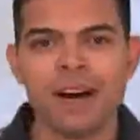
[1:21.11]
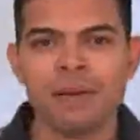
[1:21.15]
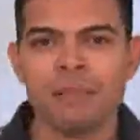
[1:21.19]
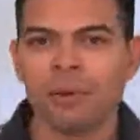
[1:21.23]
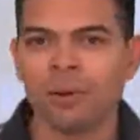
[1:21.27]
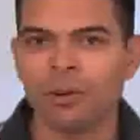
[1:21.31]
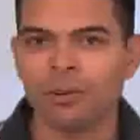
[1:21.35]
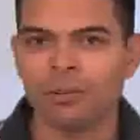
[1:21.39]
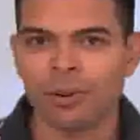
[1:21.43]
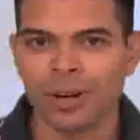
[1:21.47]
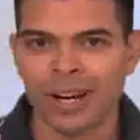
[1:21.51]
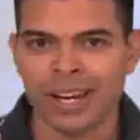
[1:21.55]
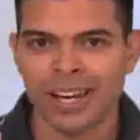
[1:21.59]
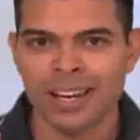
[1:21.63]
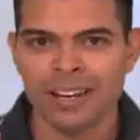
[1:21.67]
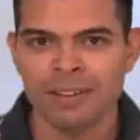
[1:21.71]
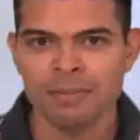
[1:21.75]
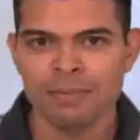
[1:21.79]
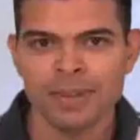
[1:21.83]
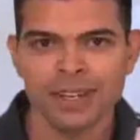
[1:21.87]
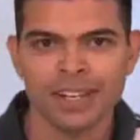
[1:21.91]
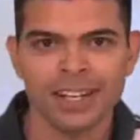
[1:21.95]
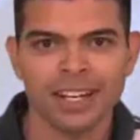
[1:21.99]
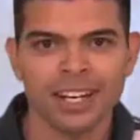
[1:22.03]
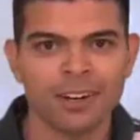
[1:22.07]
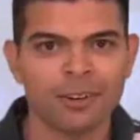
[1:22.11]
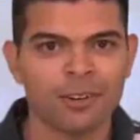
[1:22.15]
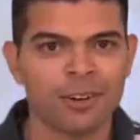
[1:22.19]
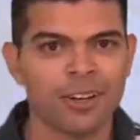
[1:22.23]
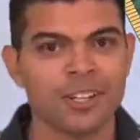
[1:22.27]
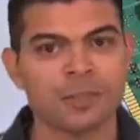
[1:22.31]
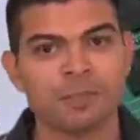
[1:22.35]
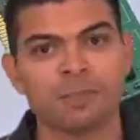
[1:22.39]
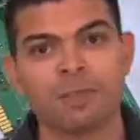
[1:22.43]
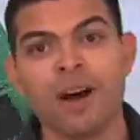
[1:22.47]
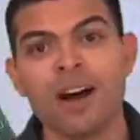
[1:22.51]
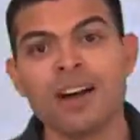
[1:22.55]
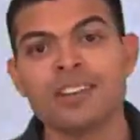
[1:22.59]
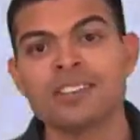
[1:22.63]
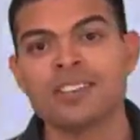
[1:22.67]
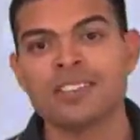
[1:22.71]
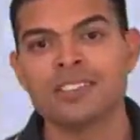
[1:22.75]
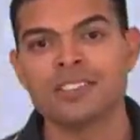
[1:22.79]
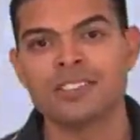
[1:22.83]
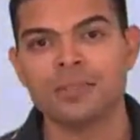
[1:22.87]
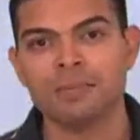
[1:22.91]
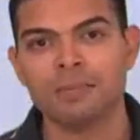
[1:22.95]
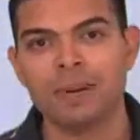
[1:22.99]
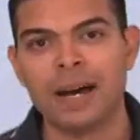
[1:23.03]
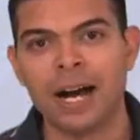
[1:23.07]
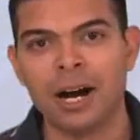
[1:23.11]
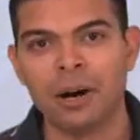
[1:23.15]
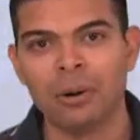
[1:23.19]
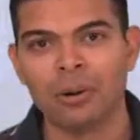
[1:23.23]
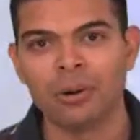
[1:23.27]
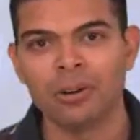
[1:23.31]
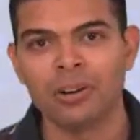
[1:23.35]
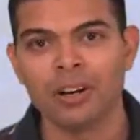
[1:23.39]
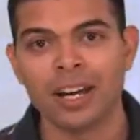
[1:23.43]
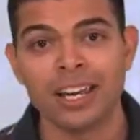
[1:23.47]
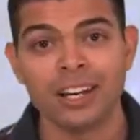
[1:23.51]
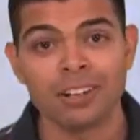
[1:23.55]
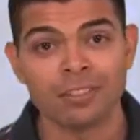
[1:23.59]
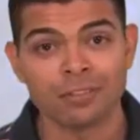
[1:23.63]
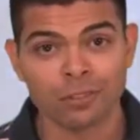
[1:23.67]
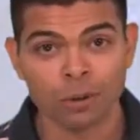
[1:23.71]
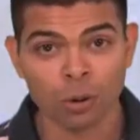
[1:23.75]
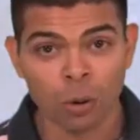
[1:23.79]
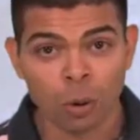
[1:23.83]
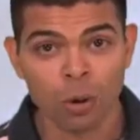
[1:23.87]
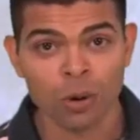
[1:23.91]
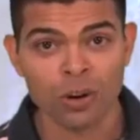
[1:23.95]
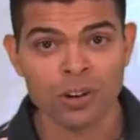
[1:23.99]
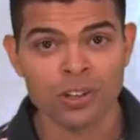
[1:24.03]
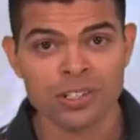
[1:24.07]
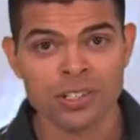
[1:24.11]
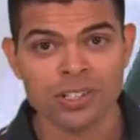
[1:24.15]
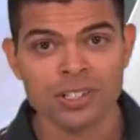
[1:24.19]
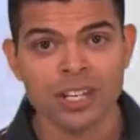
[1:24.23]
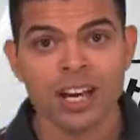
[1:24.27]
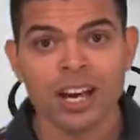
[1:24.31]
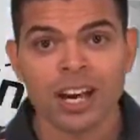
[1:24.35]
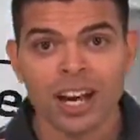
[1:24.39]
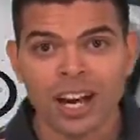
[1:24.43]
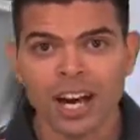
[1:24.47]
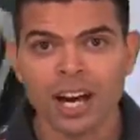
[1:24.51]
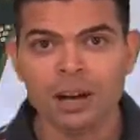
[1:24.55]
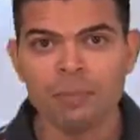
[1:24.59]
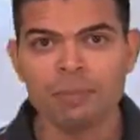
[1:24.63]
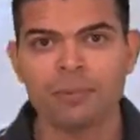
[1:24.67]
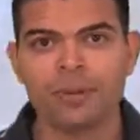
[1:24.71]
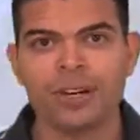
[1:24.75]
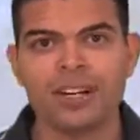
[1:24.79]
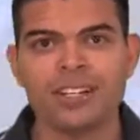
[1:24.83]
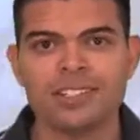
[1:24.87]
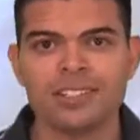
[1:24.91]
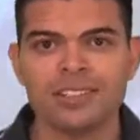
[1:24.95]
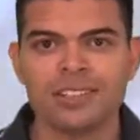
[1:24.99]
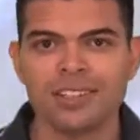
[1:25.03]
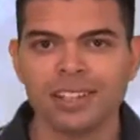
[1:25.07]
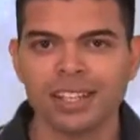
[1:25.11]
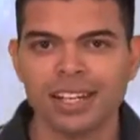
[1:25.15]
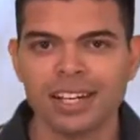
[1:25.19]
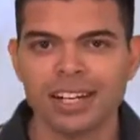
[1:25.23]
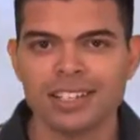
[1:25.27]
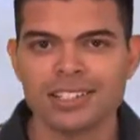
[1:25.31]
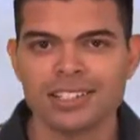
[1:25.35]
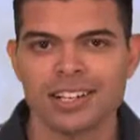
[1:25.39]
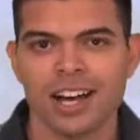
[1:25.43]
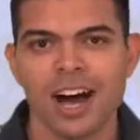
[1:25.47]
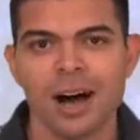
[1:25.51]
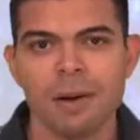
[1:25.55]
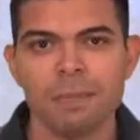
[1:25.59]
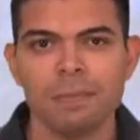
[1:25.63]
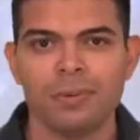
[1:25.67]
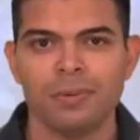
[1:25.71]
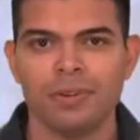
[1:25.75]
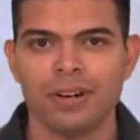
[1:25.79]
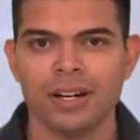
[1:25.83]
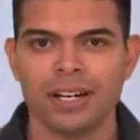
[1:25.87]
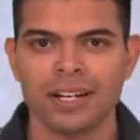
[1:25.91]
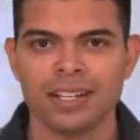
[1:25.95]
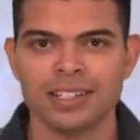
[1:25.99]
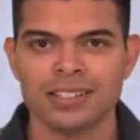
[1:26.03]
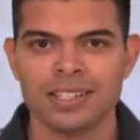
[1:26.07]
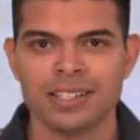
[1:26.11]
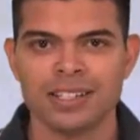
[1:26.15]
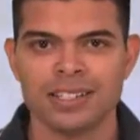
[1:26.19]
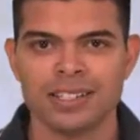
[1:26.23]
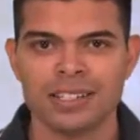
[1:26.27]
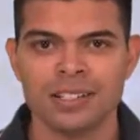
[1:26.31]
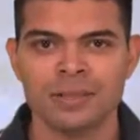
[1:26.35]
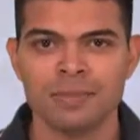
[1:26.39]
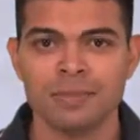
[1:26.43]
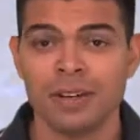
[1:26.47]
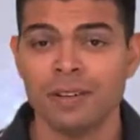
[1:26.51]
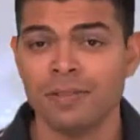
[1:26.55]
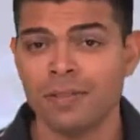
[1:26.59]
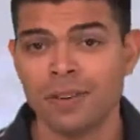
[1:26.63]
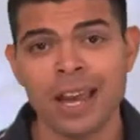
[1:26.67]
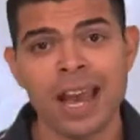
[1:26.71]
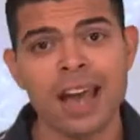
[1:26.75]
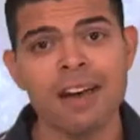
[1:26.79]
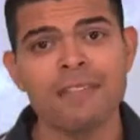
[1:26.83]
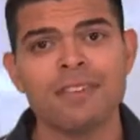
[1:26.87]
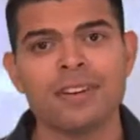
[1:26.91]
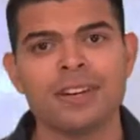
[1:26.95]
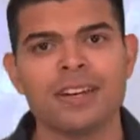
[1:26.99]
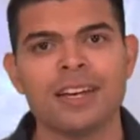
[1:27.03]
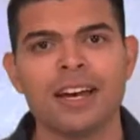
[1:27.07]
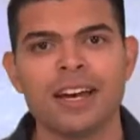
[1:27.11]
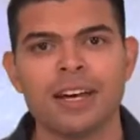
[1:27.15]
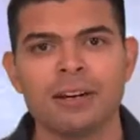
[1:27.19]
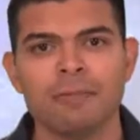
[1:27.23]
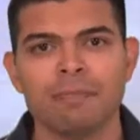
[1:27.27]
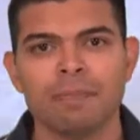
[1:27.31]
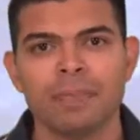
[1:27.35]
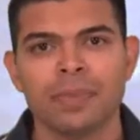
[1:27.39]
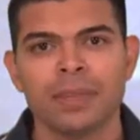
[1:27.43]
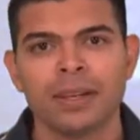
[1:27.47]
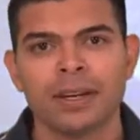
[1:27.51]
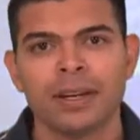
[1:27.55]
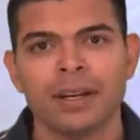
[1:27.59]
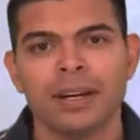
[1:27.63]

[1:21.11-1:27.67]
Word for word: more RAM, increase processor power, and of course, upgrade to the latest operating system if you haven't yet.